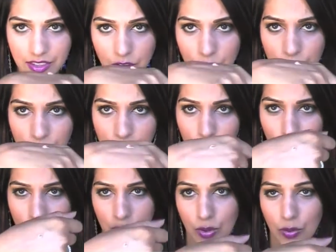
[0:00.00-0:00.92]
So
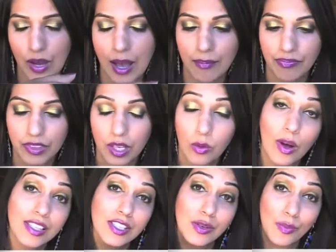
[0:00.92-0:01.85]
when you,
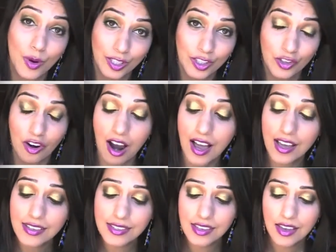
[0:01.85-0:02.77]
once you
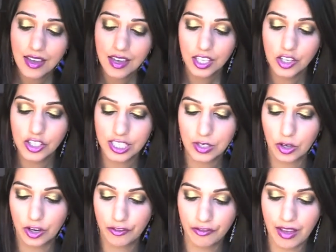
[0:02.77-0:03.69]
moisturize, you just
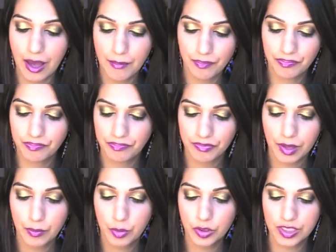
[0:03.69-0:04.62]
sort of
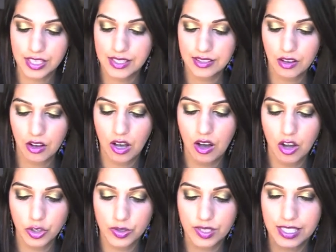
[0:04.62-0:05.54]
put this
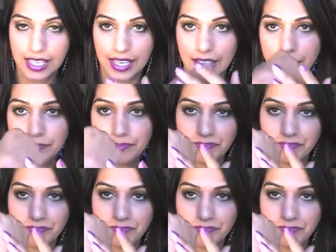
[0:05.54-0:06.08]
on your skin,